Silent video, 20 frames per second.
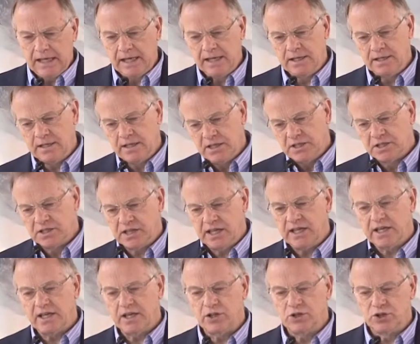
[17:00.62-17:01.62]
in
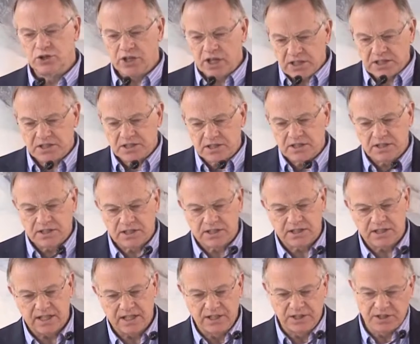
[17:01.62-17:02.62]
seeking
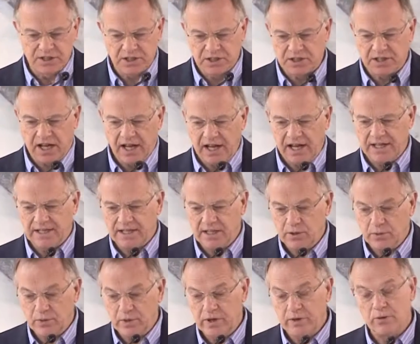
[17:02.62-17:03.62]
justice in
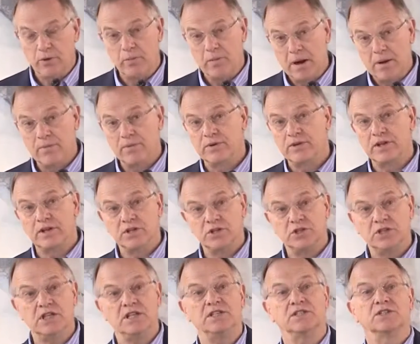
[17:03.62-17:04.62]
society, we remember
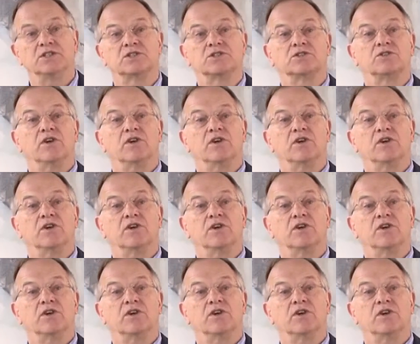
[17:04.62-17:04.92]
that Jesus